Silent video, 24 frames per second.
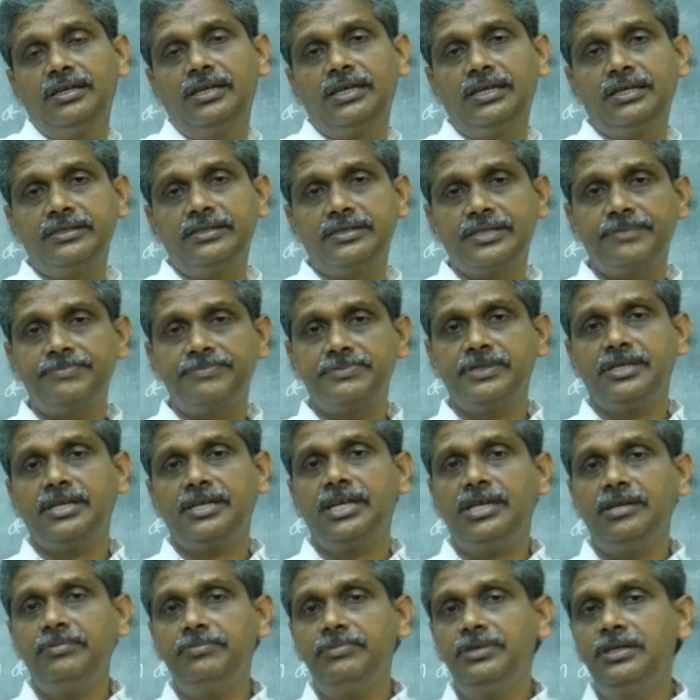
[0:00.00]
and
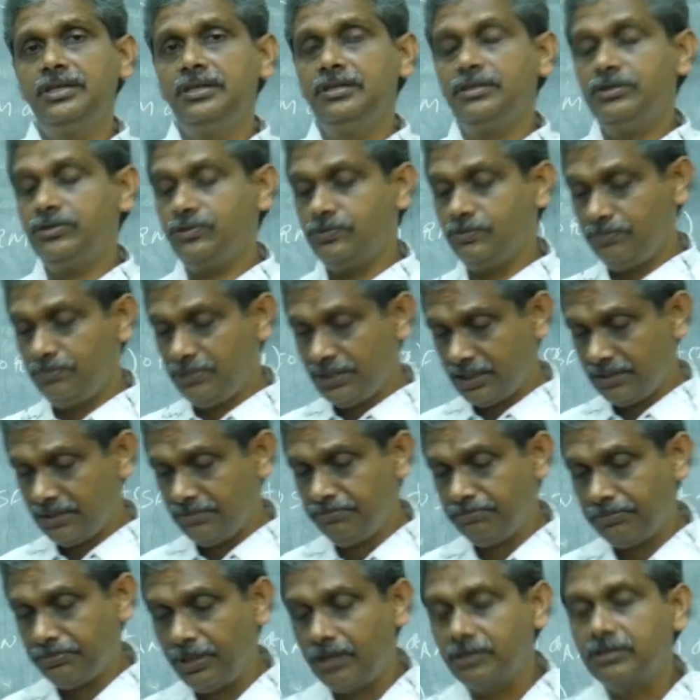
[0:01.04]
subscribe to
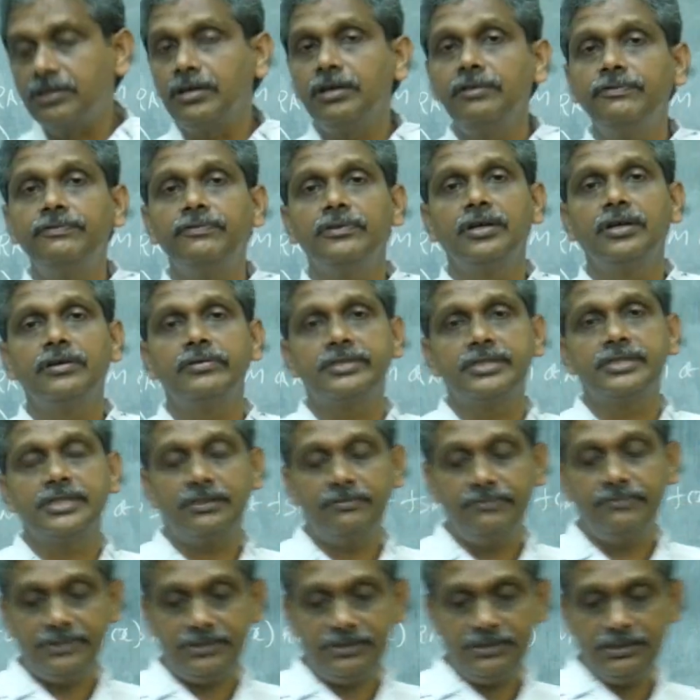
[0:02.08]
become part of our
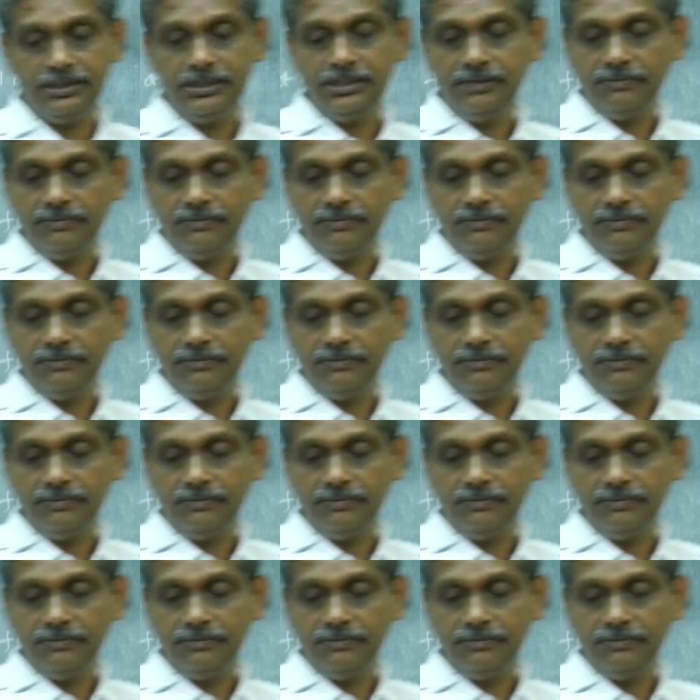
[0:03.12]
service.